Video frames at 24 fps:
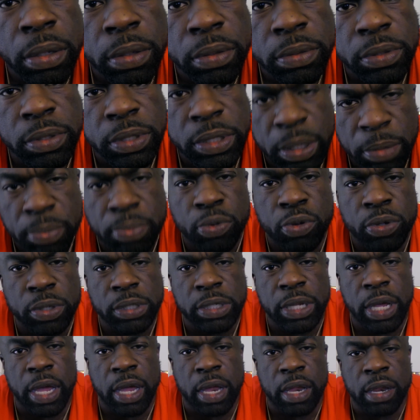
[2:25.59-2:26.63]
Simple as
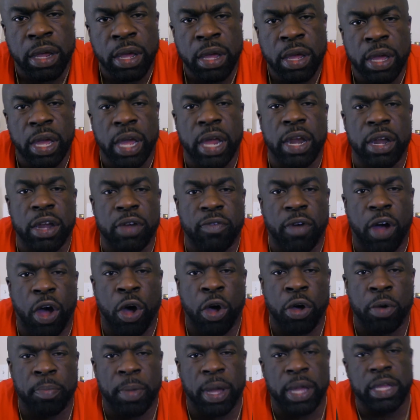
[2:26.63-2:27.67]
that. And
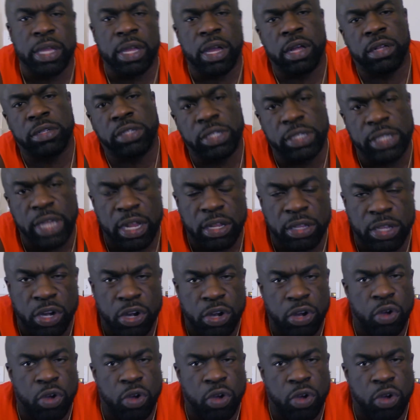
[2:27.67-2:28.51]
all my youngsters out there,